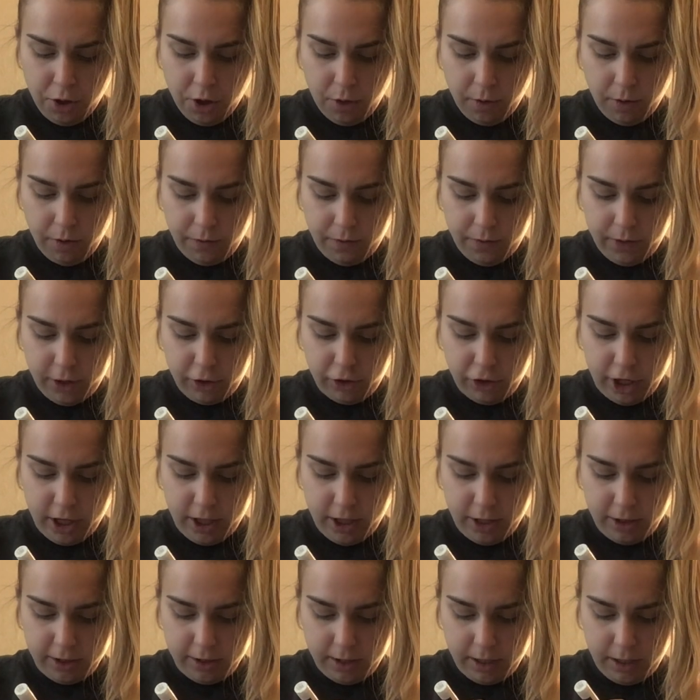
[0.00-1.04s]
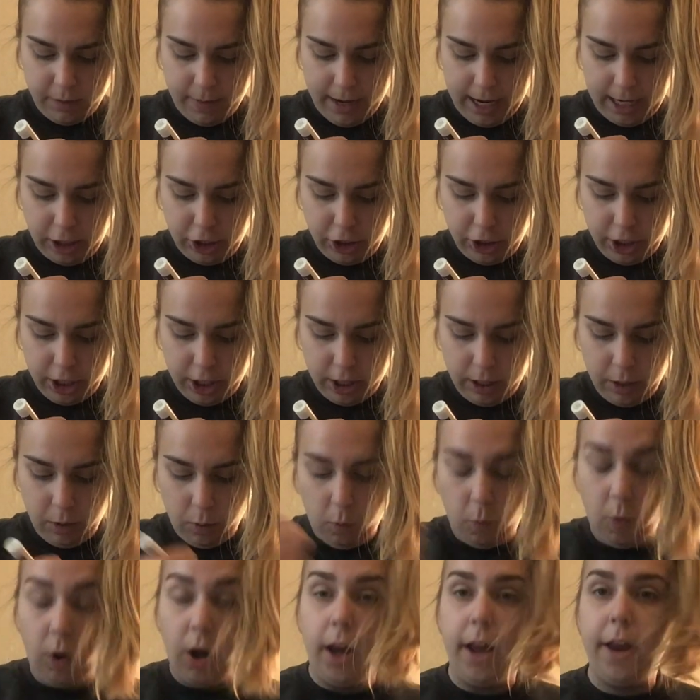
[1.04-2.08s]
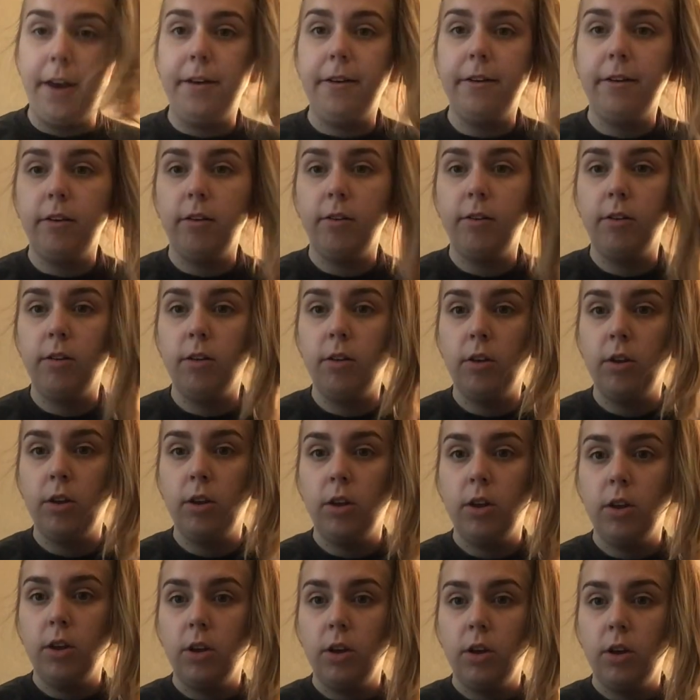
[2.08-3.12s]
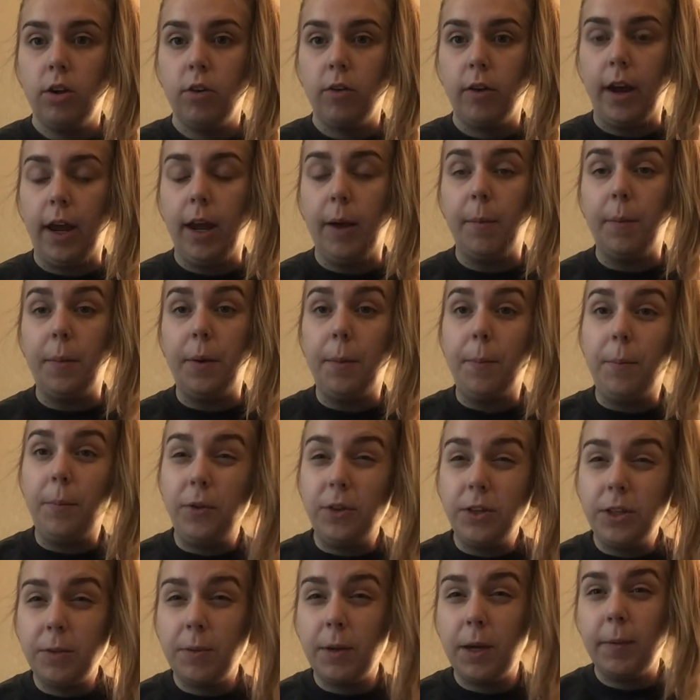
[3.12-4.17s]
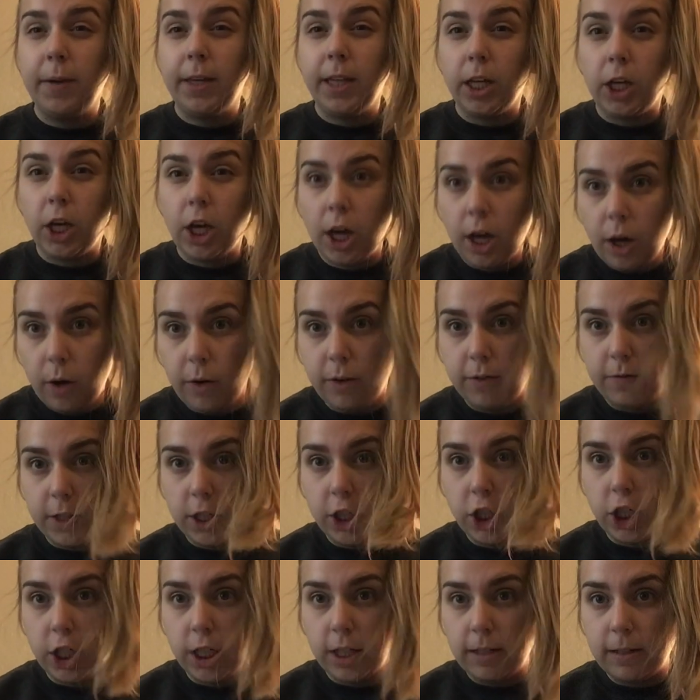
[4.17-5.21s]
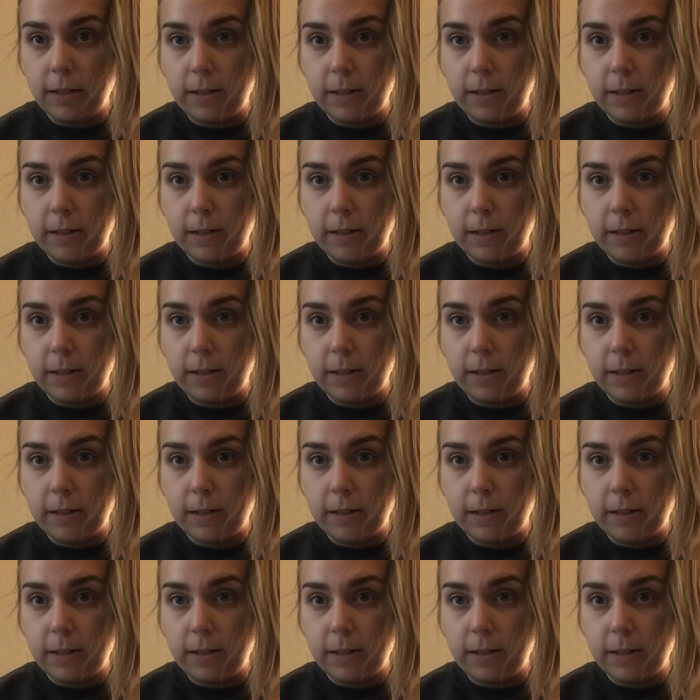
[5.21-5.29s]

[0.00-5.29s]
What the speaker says: coefficient, there's an imaginary 1. All right, I'm going to multiply by the coefficient.